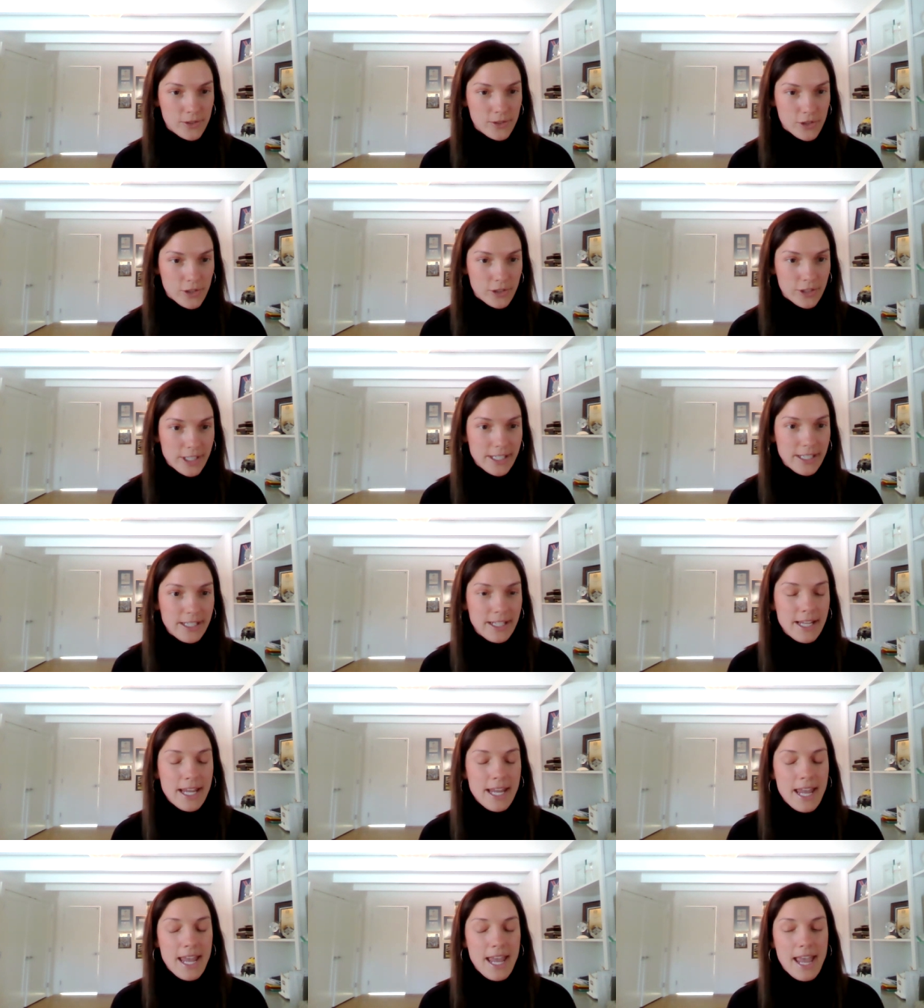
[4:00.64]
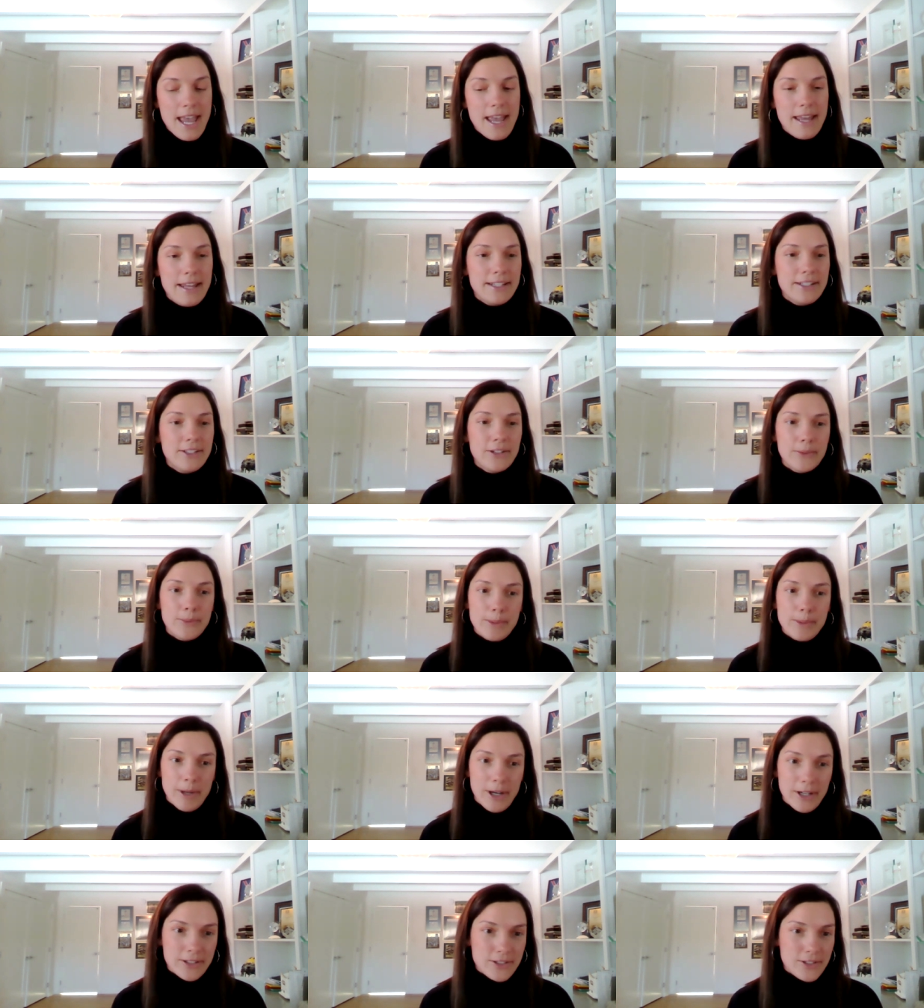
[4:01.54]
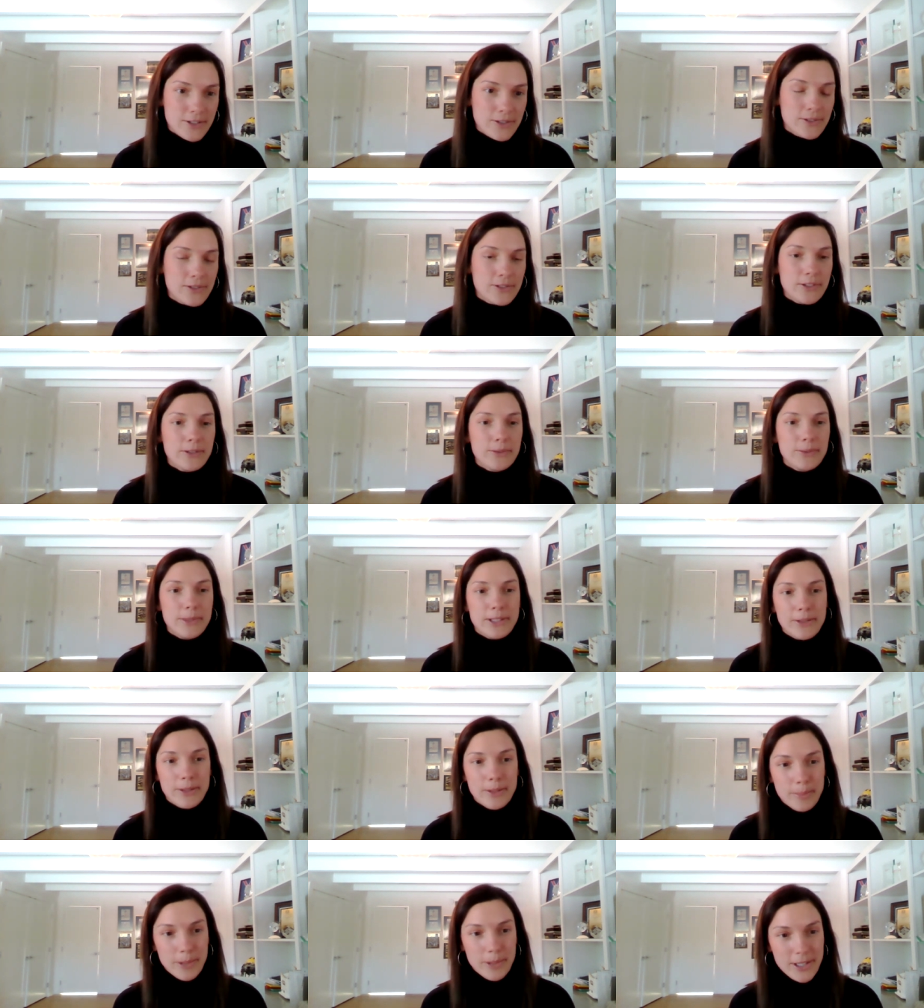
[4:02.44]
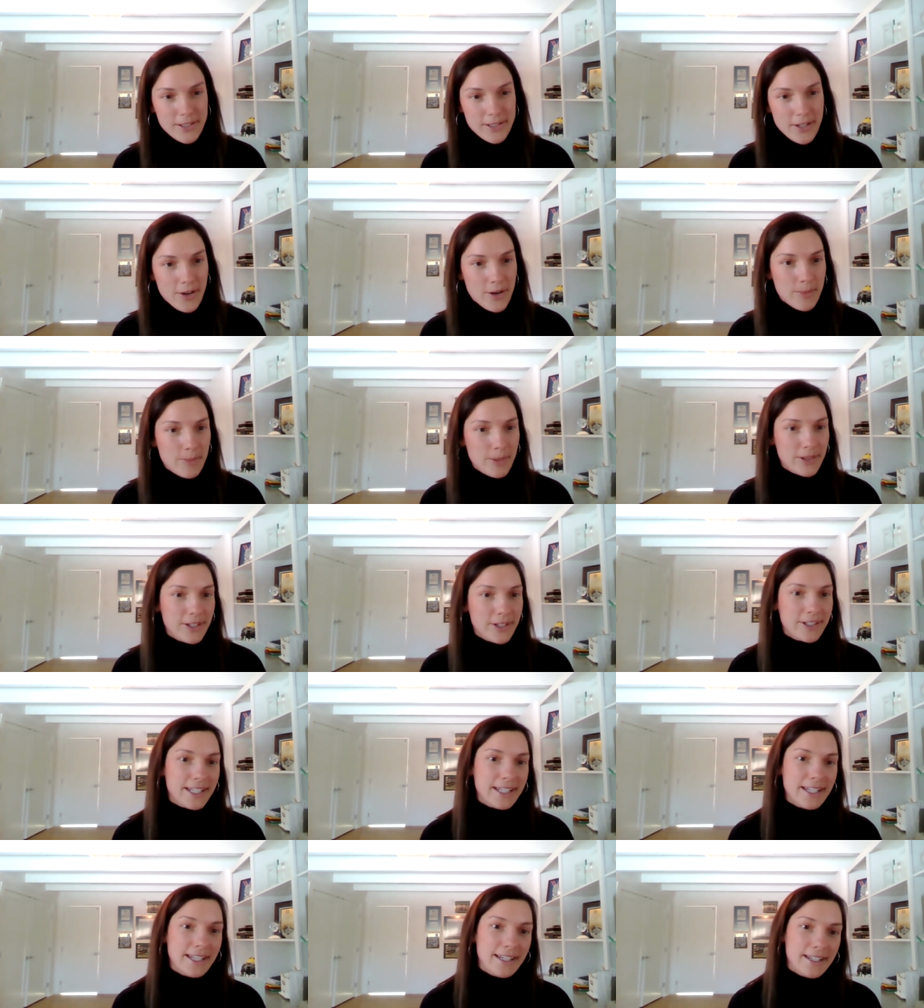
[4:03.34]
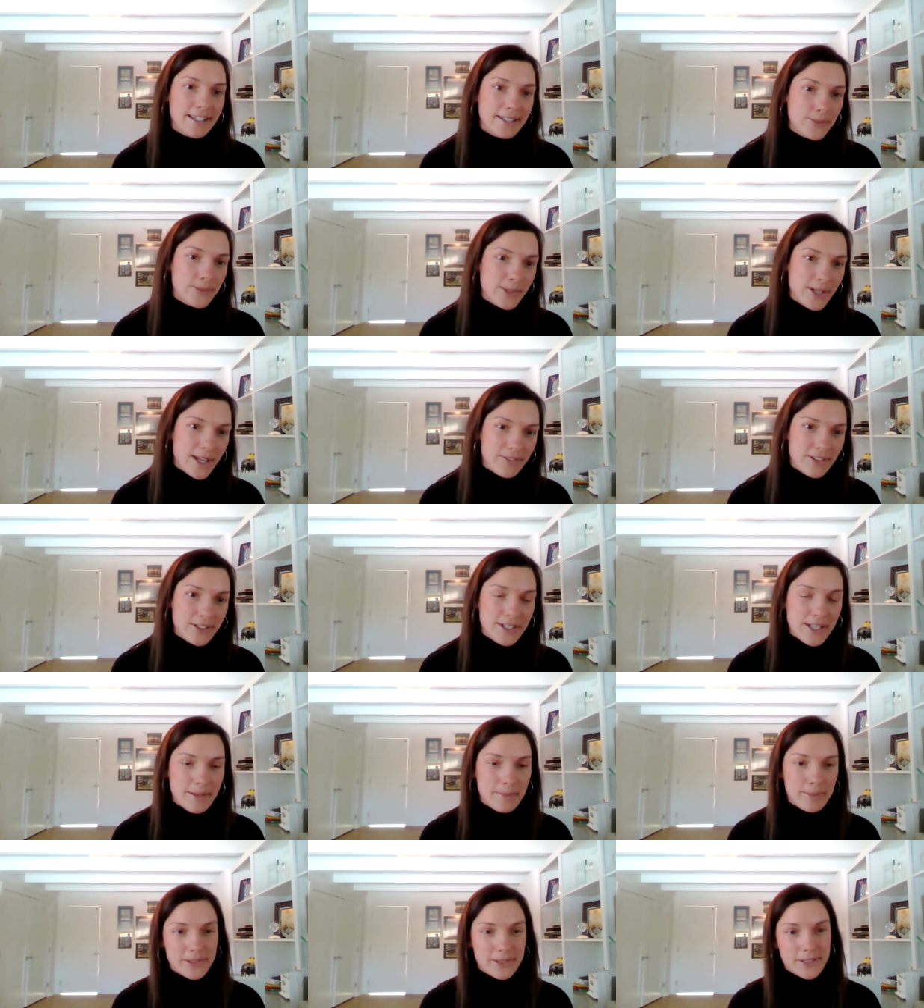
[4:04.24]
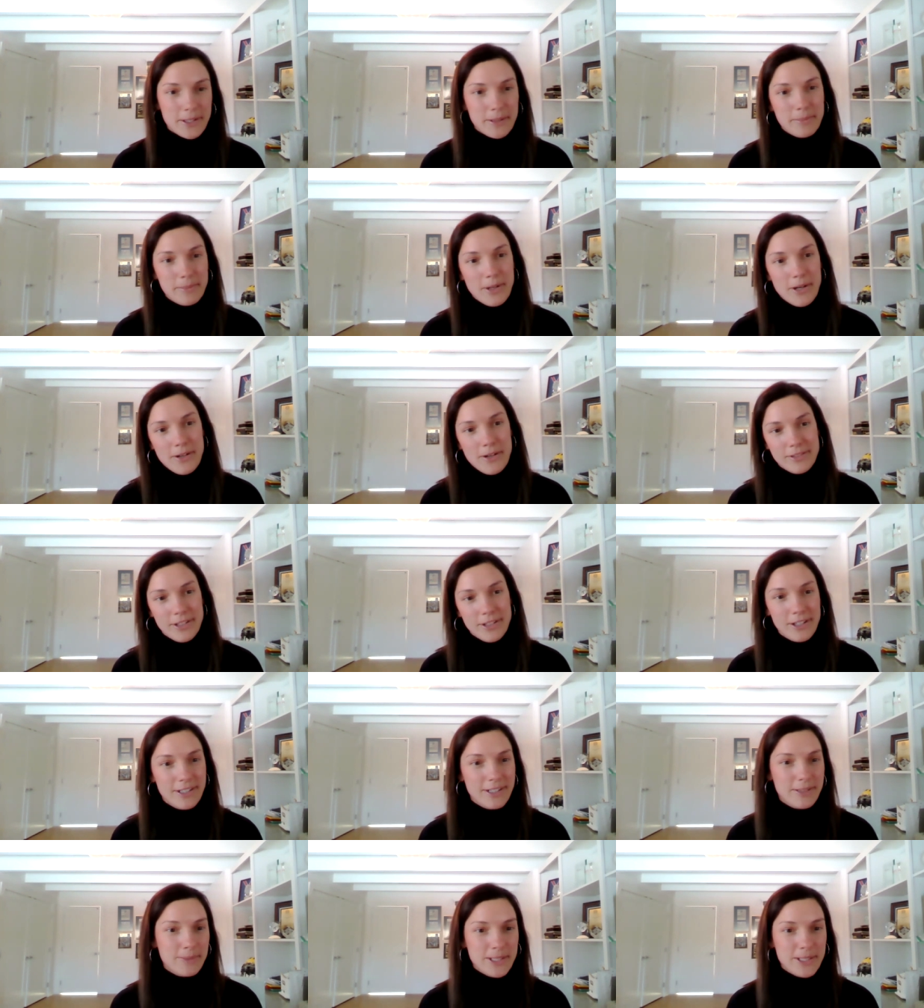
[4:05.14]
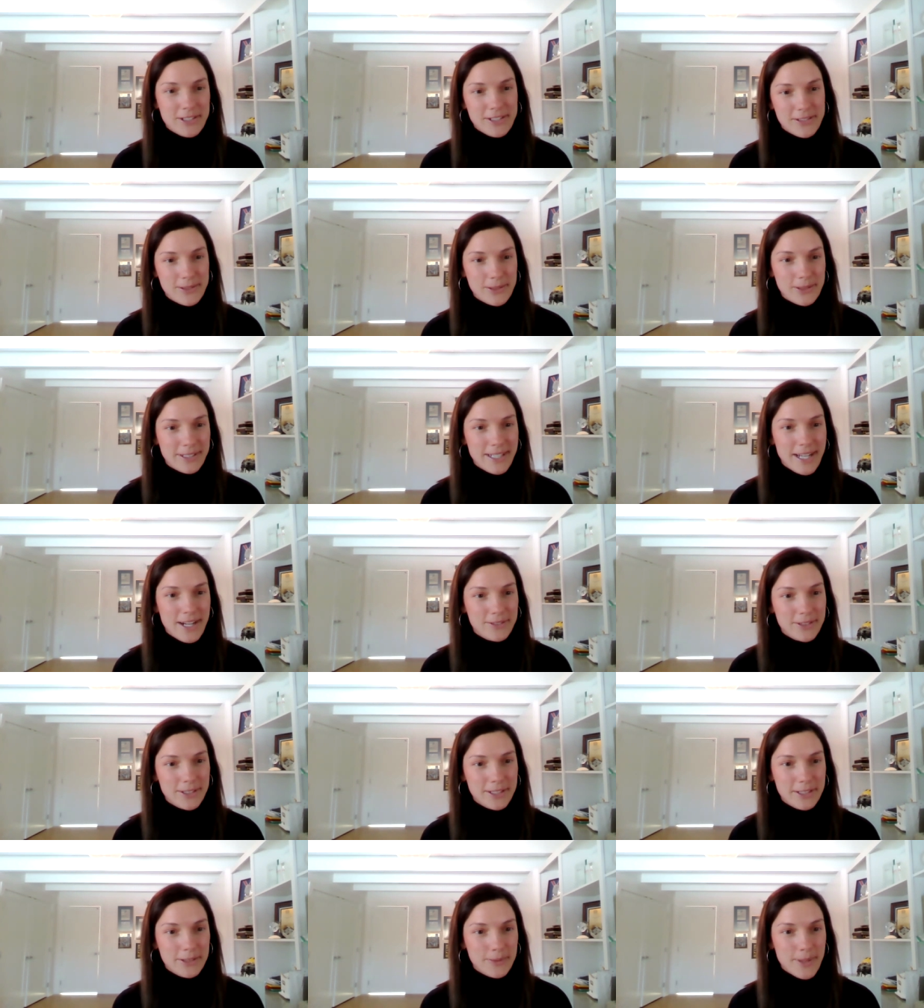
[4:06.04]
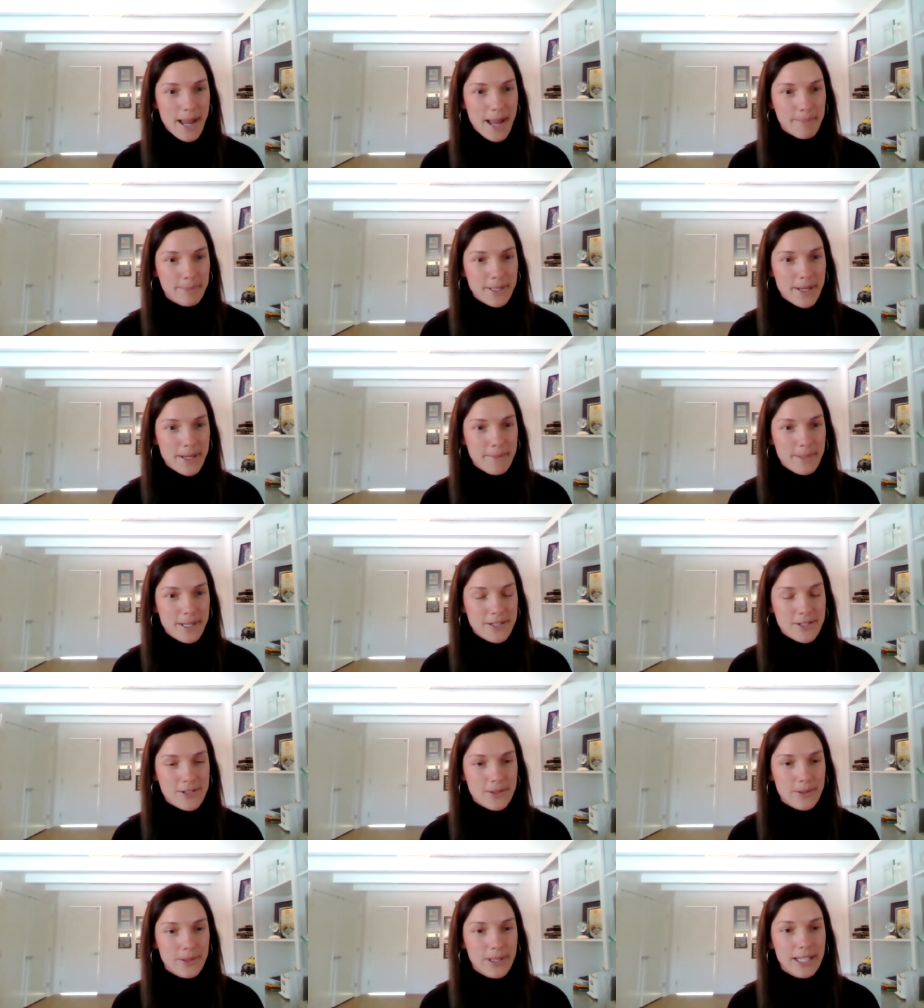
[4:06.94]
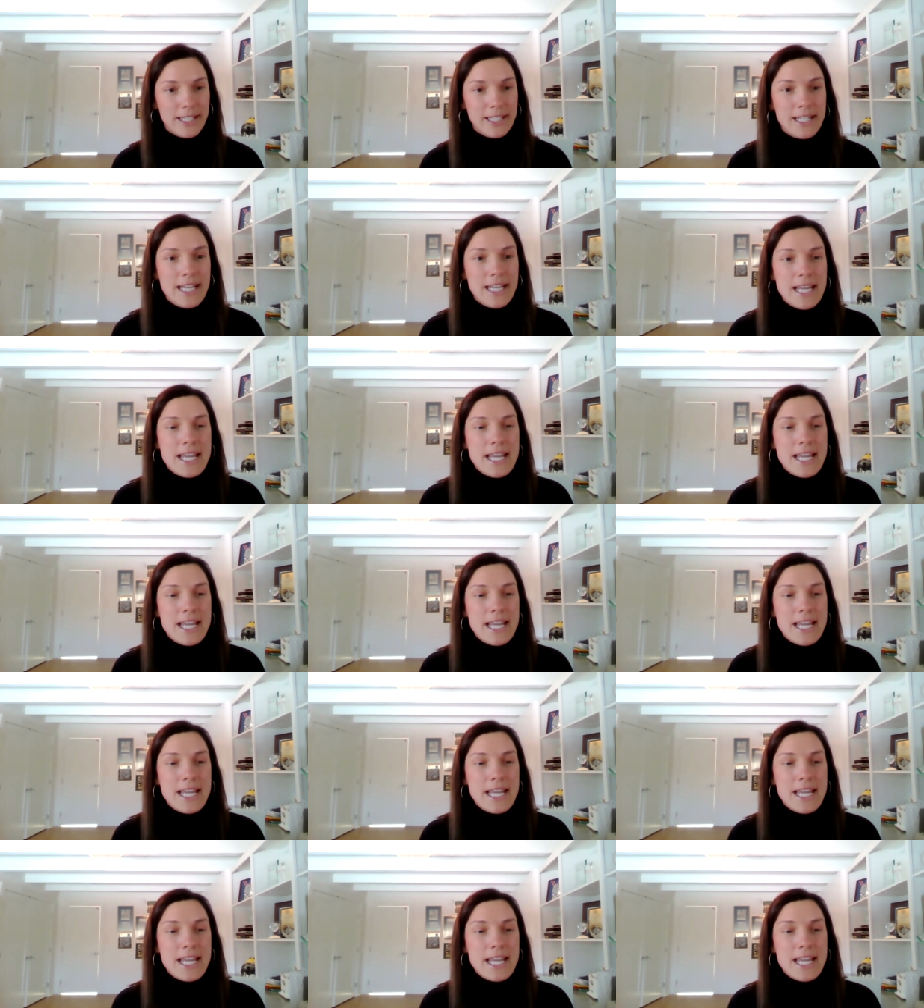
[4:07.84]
journey. And, you know, we bought a juicer, we cold press at home with our kids, we'd have the neighbors come over, and we just sort of got really wrapped up into it.